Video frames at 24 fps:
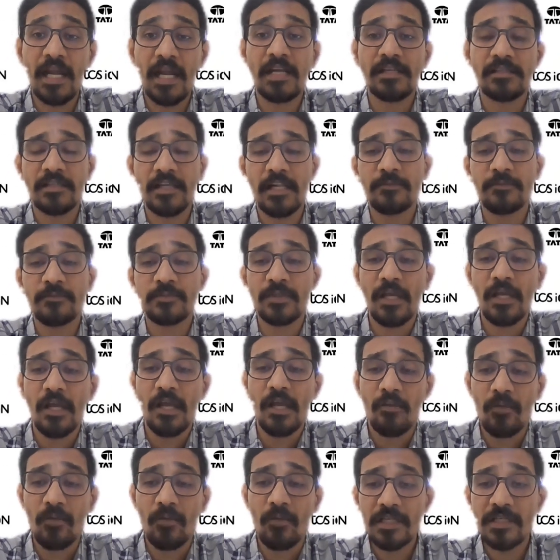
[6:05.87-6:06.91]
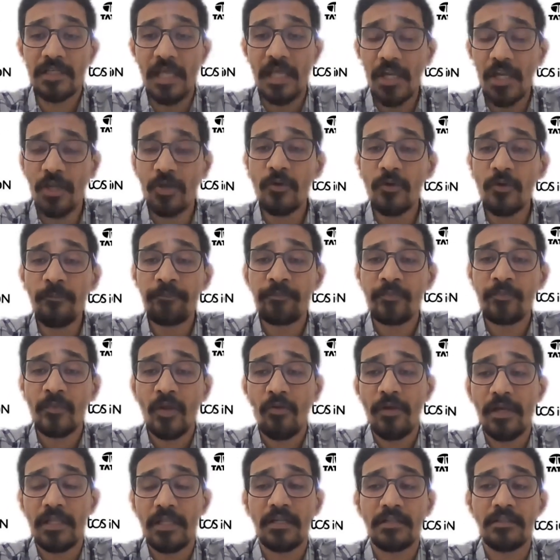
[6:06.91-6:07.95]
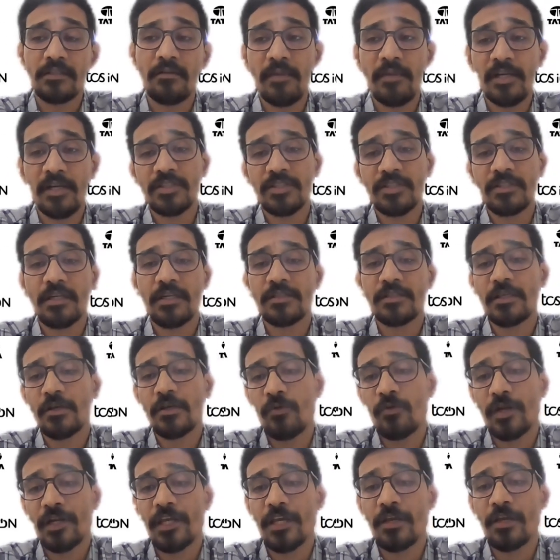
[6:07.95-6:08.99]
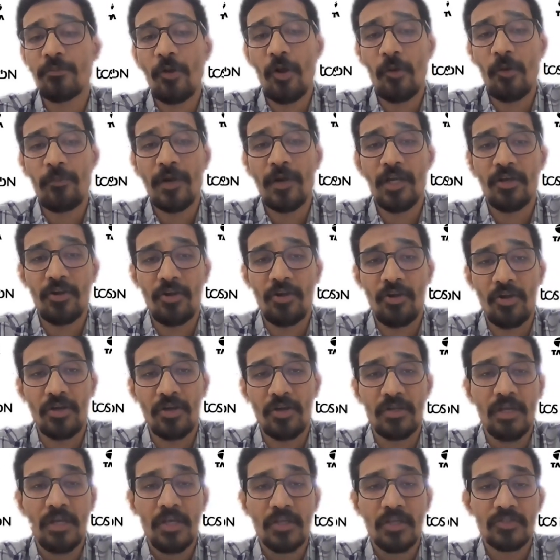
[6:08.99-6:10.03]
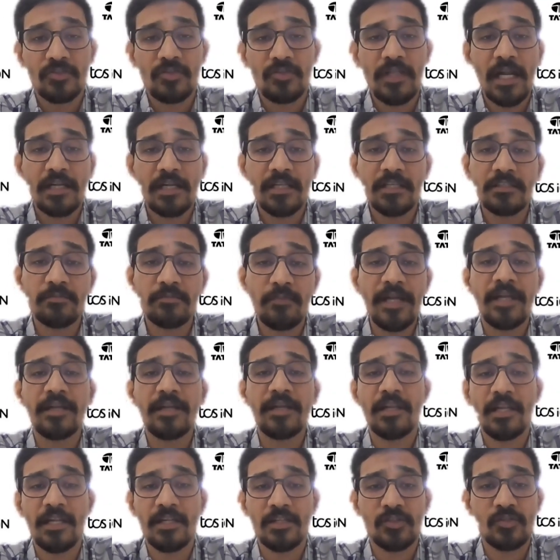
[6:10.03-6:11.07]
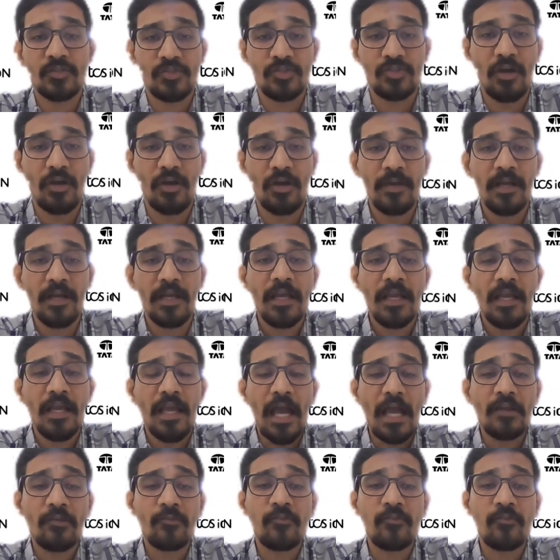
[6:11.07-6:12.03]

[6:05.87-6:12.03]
that data itself will tell you whether the machineries are working properly or not. So that is maintenance job.